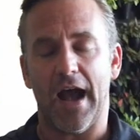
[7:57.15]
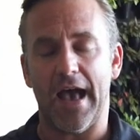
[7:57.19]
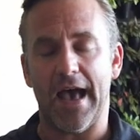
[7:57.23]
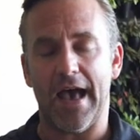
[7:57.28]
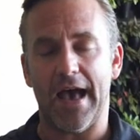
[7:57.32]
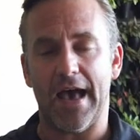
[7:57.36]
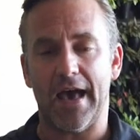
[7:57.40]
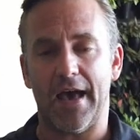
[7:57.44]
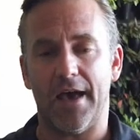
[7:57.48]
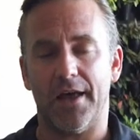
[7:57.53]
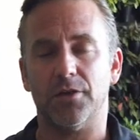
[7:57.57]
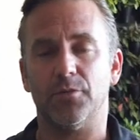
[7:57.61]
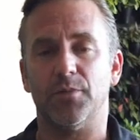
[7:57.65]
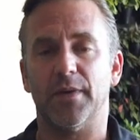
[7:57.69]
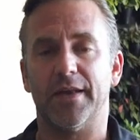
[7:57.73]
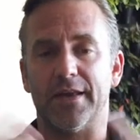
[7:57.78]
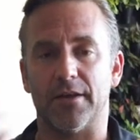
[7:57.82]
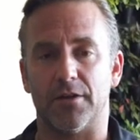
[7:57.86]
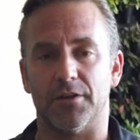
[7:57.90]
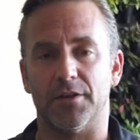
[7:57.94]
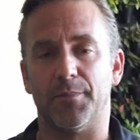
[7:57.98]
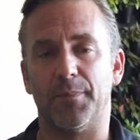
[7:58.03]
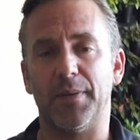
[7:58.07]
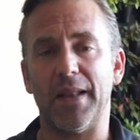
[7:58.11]
And
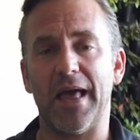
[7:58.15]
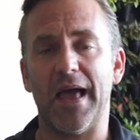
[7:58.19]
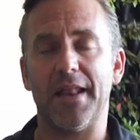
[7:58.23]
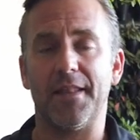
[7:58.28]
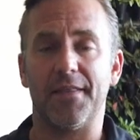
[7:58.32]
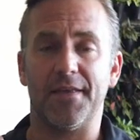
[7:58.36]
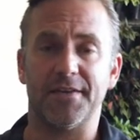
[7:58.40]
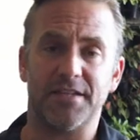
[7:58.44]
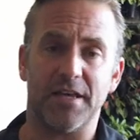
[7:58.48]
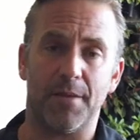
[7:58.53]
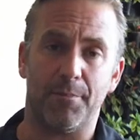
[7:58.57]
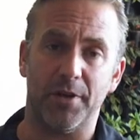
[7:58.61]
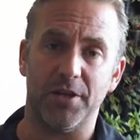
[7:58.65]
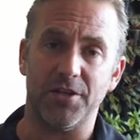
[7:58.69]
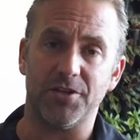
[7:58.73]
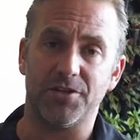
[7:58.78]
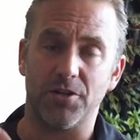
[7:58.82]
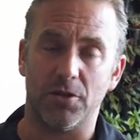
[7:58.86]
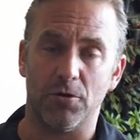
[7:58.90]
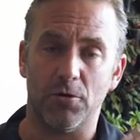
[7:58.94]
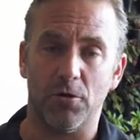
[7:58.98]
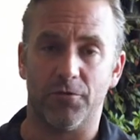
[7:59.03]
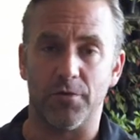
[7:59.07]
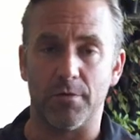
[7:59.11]
we get on the plane and they say,
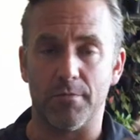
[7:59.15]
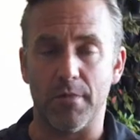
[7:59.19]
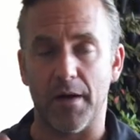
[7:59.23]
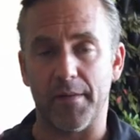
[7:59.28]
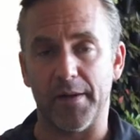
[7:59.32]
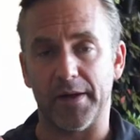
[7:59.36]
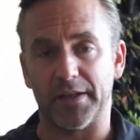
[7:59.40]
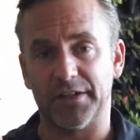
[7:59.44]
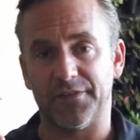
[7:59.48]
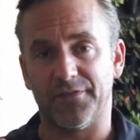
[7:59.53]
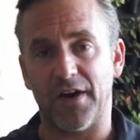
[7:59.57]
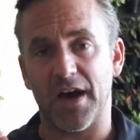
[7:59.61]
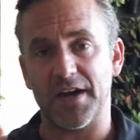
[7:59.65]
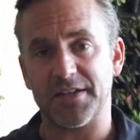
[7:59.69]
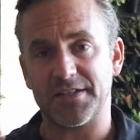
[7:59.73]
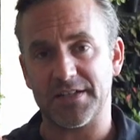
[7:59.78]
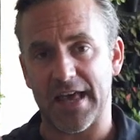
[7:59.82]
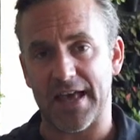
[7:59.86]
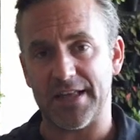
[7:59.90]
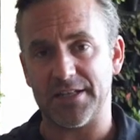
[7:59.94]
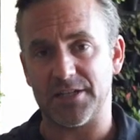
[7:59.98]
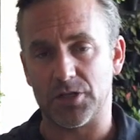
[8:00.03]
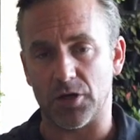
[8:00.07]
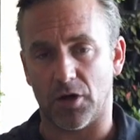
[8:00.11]
please turn off your mobile
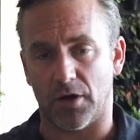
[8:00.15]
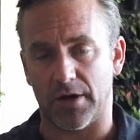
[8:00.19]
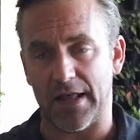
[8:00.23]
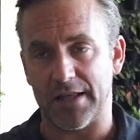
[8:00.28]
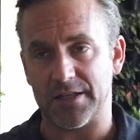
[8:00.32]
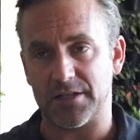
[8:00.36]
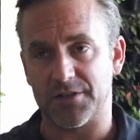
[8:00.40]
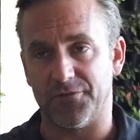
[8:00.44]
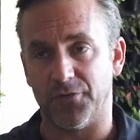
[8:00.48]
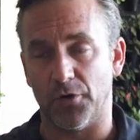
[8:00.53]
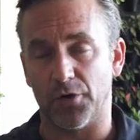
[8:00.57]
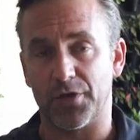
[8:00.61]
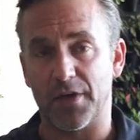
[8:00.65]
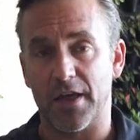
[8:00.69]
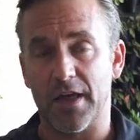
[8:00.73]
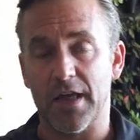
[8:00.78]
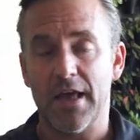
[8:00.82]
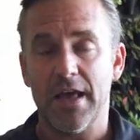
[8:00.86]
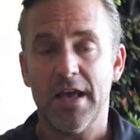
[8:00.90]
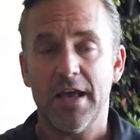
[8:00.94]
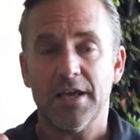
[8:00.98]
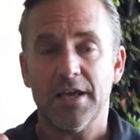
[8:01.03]
device, and so on and so forth.